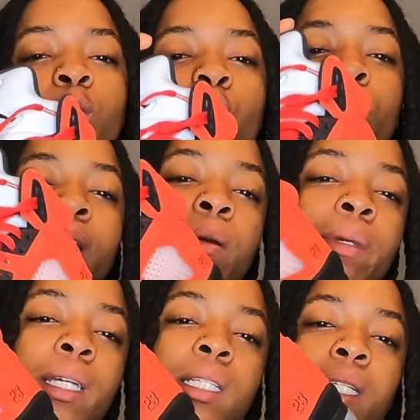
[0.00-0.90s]
never wore them
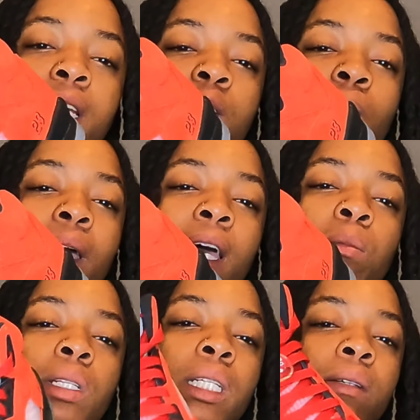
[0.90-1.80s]
again because of that spot,
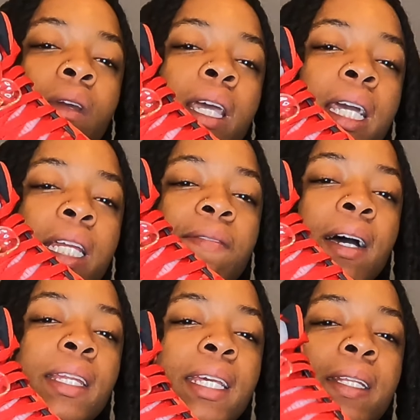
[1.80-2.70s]
I believe. And if
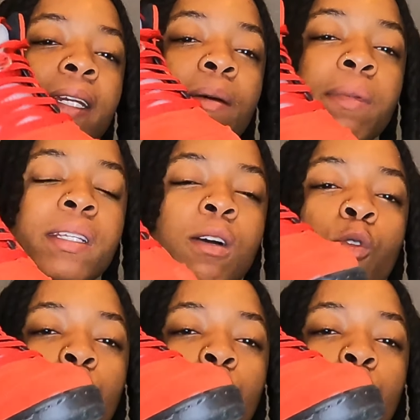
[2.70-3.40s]
I did, then that means I